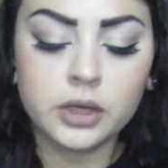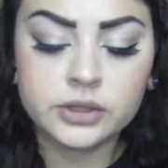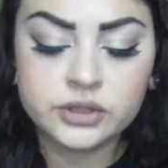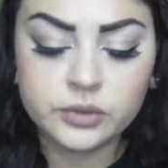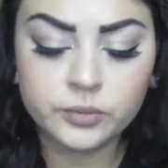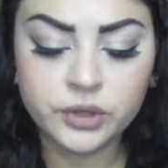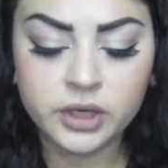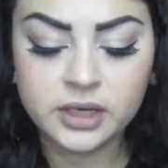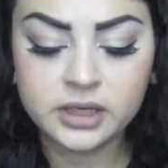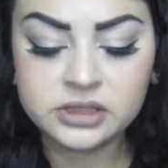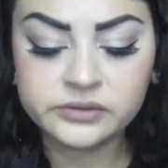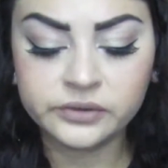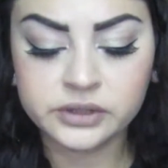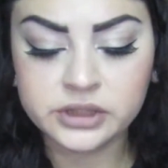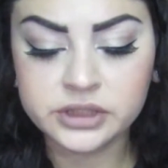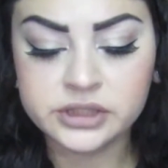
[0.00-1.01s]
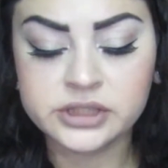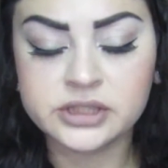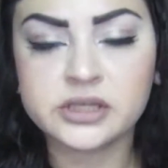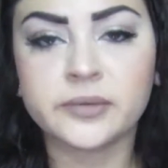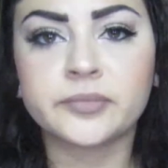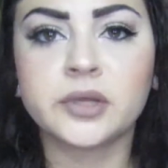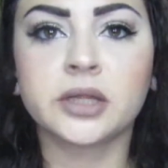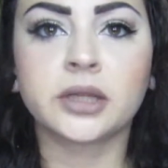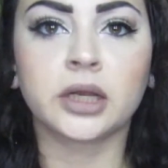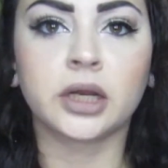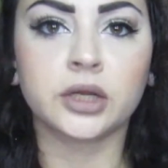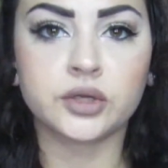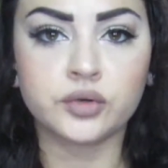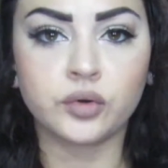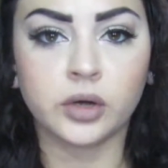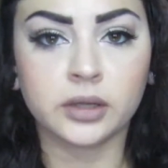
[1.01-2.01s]
So Muñecas Vintage is something that I
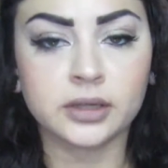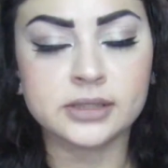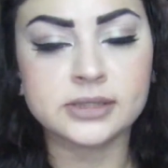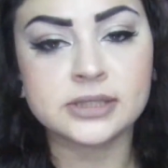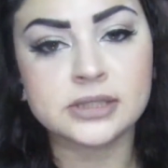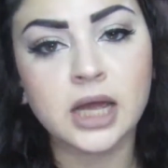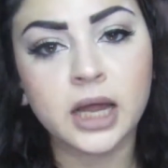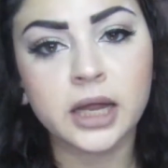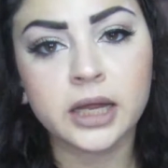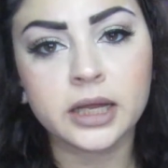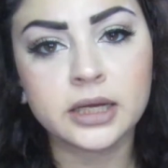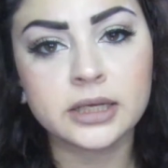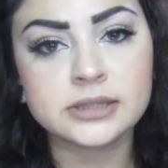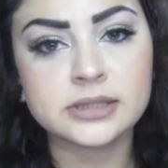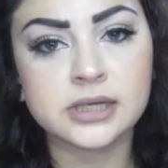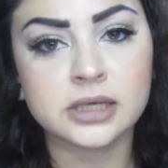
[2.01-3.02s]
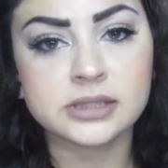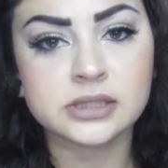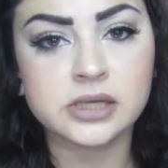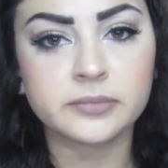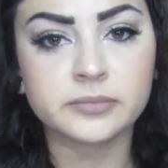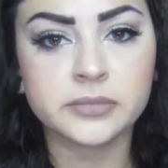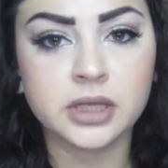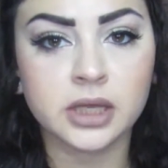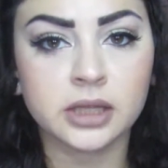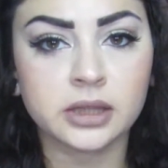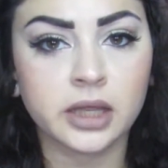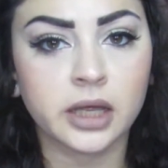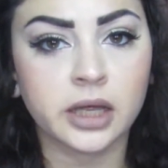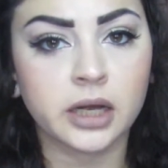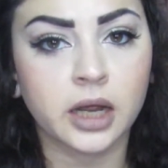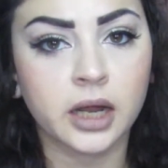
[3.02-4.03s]
do on the side. It's not something
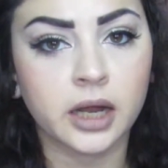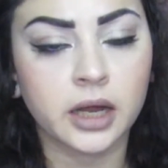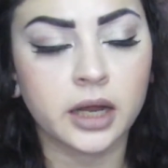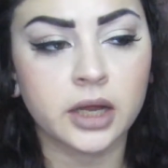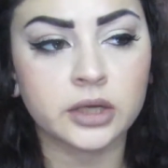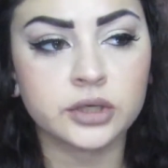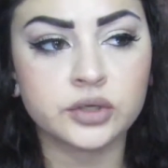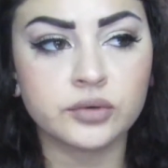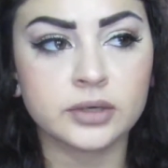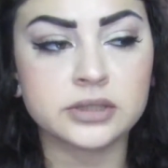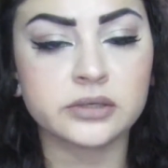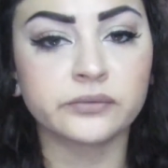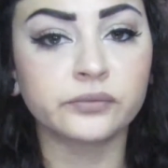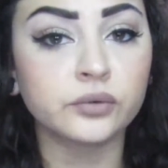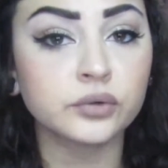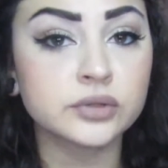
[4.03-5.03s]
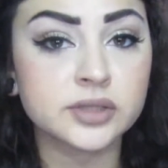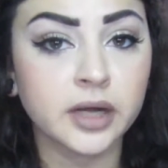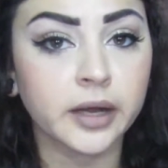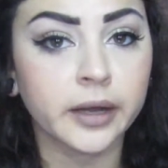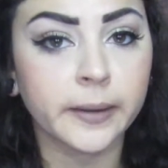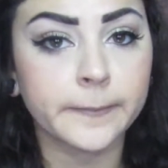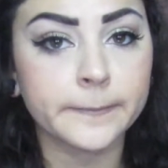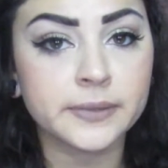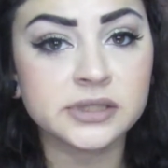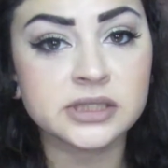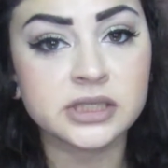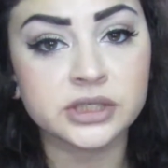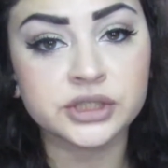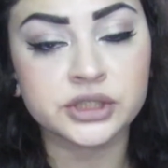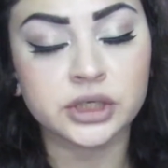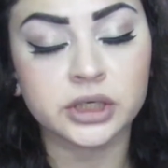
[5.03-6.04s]
that I do as a full-time
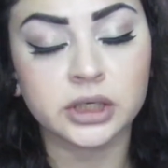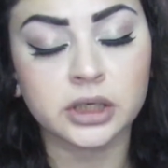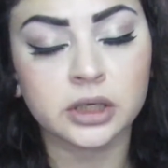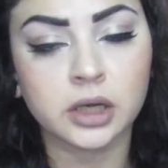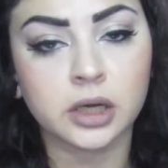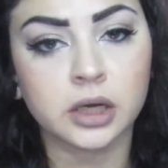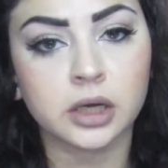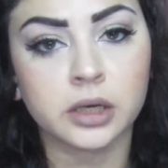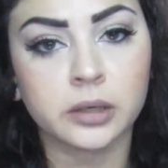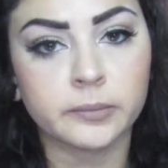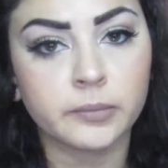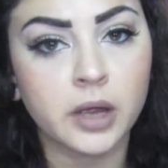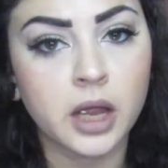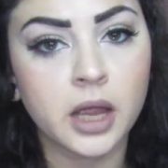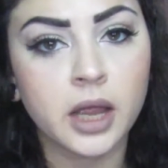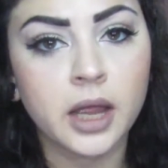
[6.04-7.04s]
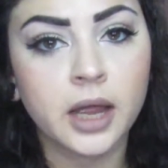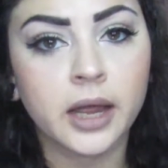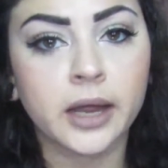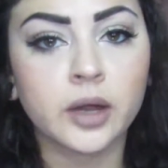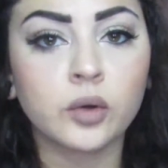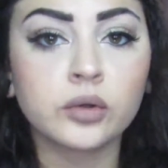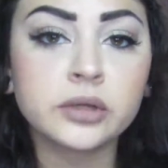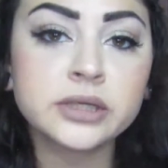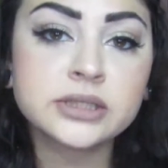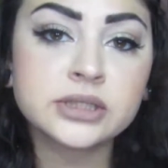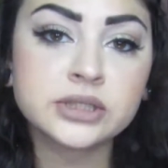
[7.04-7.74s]
position. I only